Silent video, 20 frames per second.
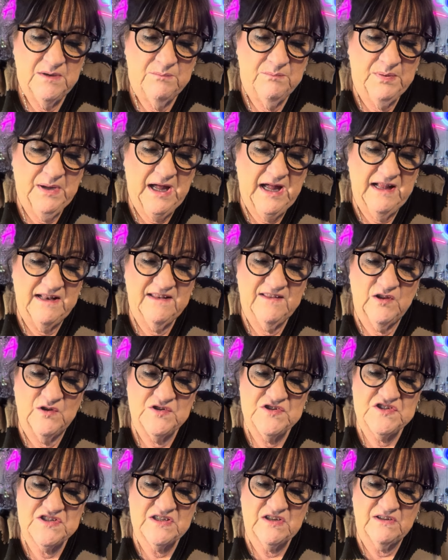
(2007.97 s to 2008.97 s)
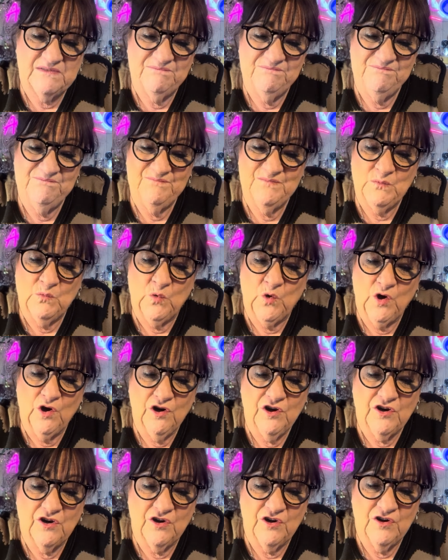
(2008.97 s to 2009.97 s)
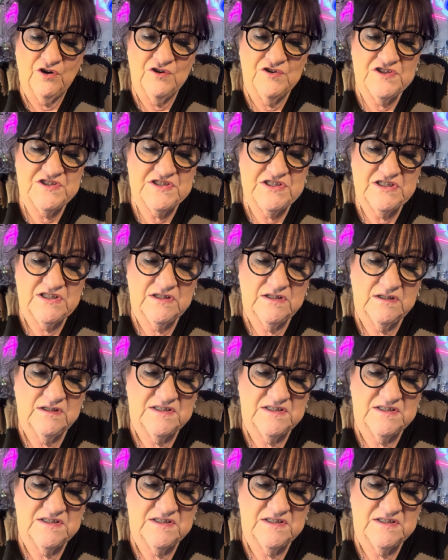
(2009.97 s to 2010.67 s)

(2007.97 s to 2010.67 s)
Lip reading: But those workers,